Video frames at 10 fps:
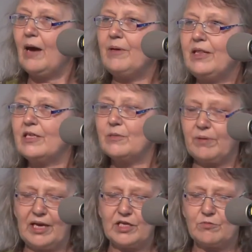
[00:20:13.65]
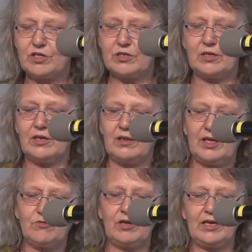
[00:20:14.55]
I mean, this place was uh,
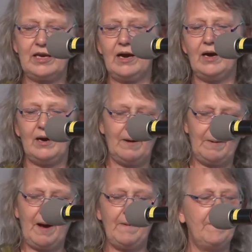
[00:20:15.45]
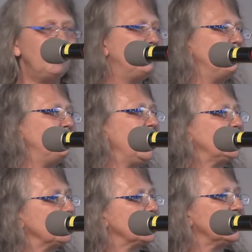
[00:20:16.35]
literally uh, a
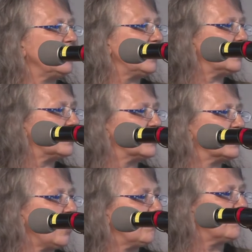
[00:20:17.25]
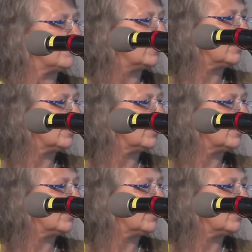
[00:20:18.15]
major city in itself.